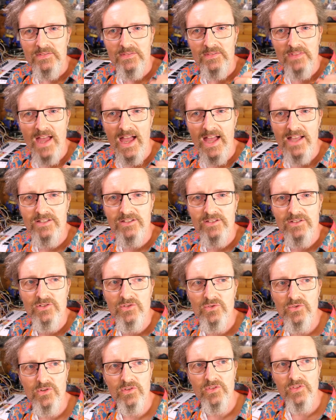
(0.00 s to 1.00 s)
That's the
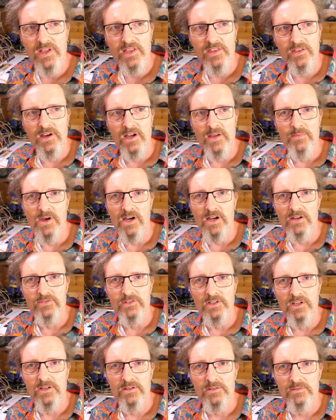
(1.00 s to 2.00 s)
sort of thing that I'm
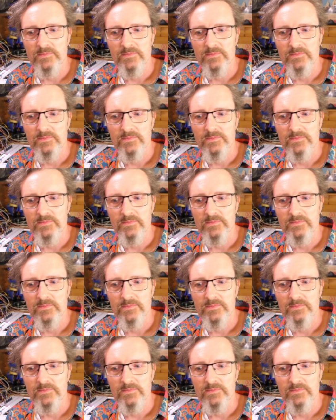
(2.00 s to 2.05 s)
after.